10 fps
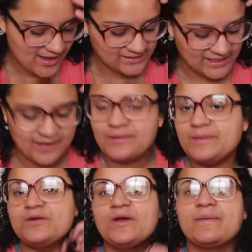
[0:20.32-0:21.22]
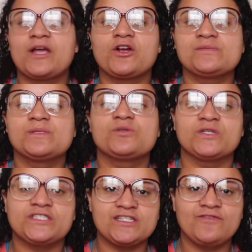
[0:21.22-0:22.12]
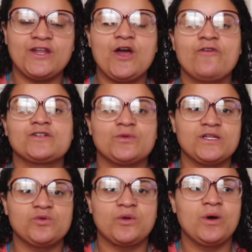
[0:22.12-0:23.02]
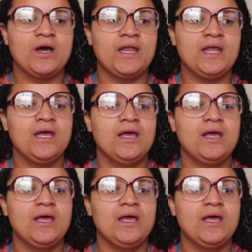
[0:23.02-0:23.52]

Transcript: Today I'm going to be doing my Christmas wish list video for 2021.